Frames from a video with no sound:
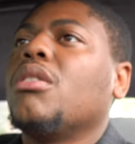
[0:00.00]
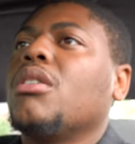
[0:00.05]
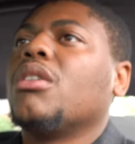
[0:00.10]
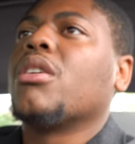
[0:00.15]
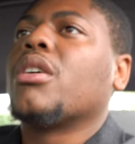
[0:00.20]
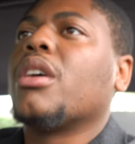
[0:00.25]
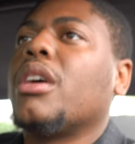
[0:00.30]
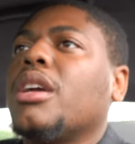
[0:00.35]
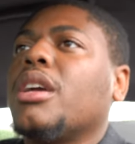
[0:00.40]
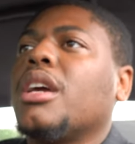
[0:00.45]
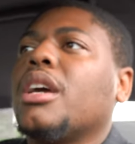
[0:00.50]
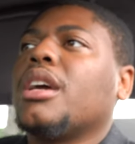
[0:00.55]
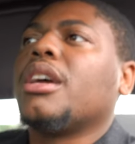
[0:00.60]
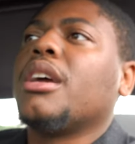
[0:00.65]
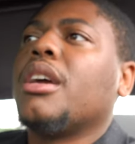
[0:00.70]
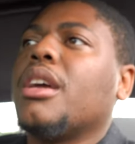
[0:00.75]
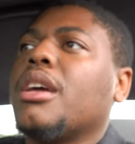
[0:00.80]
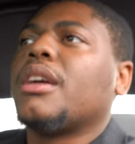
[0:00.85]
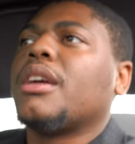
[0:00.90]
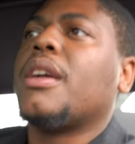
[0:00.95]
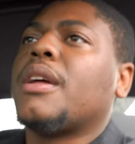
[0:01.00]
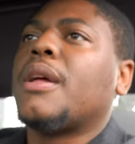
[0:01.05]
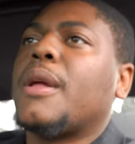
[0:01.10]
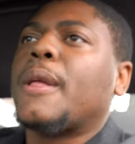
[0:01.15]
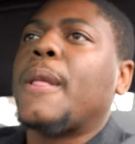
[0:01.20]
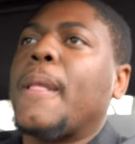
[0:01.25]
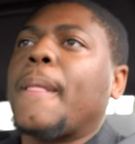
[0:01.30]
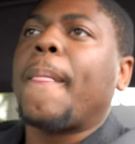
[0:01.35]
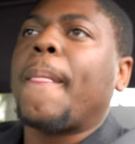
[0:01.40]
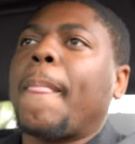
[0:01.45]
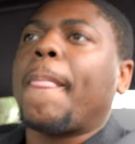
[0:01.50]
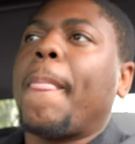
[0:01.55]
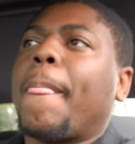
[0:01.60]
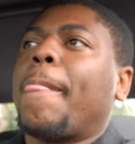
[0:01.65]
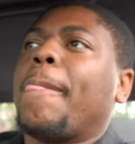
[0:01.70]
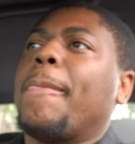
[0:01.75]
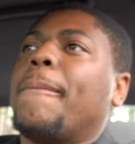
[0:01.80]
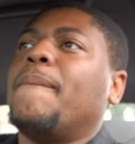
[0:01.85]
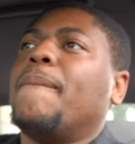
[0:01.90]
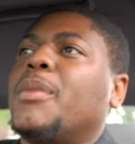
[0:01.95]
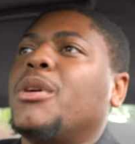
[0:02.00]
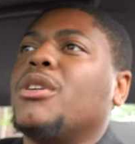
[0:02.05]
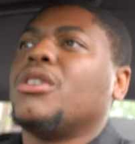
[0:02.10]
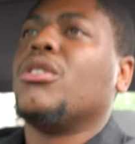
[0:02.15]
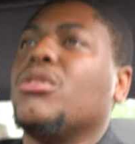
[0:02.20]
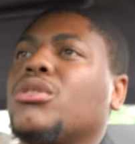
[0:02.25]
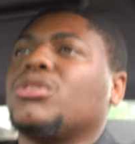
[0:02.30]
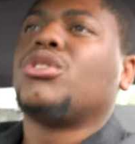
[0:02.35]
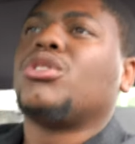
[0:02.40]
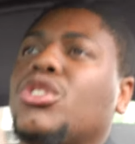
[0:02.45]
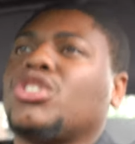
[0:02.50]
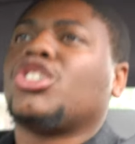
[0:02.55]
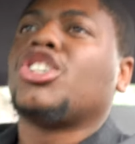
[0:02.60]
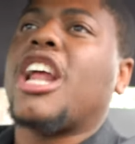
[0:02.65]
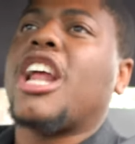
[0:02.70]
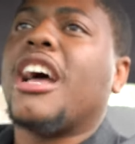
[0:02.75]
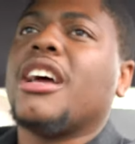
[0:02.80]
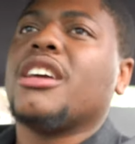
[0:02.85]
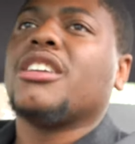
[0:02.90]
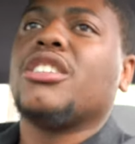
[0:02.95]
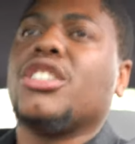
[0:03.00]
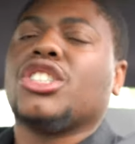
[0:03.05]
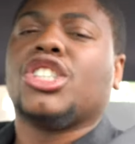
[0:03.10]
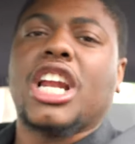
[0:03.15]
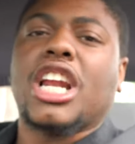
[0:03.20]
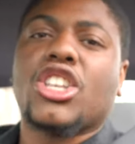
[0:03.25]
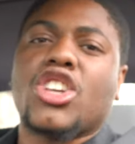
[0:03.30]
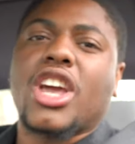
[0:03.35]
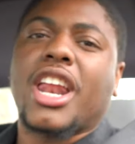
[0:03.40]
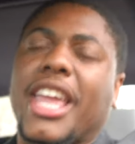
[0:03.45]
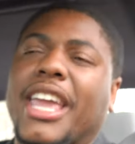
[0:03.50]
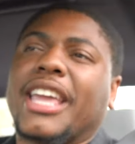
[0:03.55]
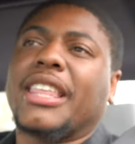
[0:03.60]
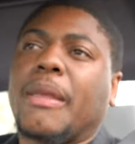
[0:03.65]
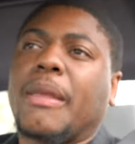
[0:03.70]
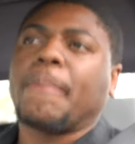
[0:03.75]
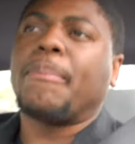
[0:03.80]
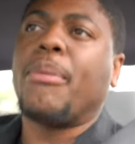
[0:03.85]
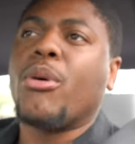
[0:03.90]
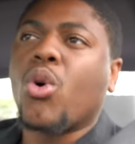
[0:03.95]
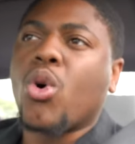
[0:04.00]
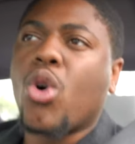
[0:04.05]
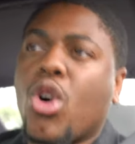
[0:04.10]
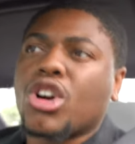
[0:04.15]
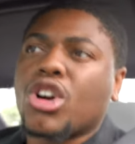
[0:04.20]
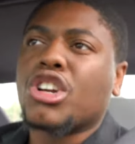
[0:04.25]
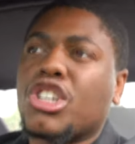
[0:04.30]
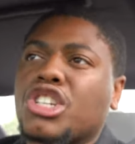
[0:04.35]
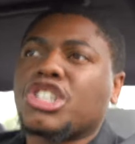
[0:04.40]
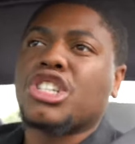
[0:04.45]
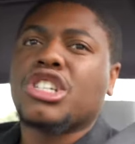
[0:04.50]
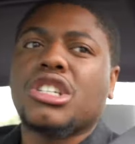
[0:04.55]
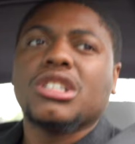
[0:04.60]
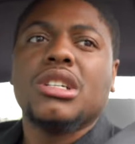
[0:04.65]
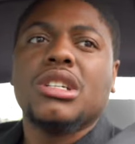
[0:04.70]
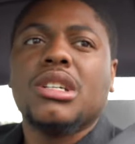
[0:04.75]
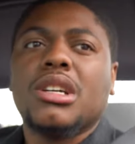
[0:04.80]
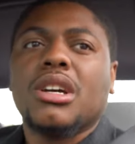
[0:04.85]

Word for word: Okay, yeah you know, should I should I try to get the Porsche?